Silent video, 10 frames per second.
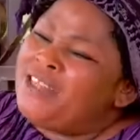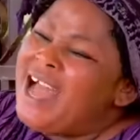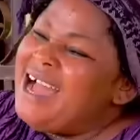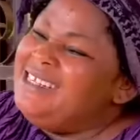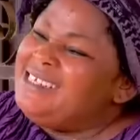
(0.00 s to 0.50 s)

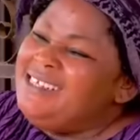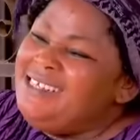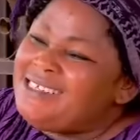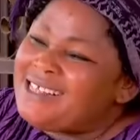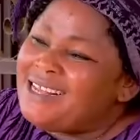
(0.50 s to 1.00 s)
brother
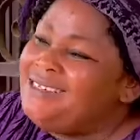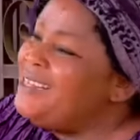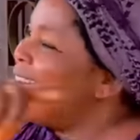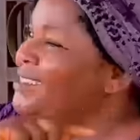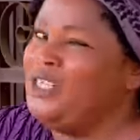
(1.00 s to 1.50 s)
and
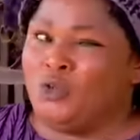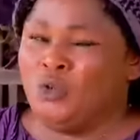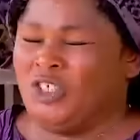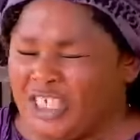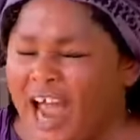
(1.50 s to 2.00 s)
sister's
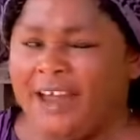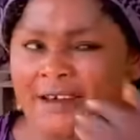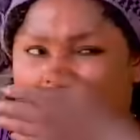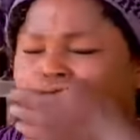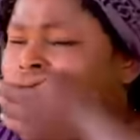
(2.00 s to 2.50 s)
destiny to
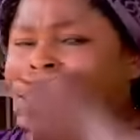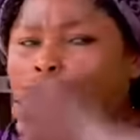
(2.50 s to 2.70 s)
shine?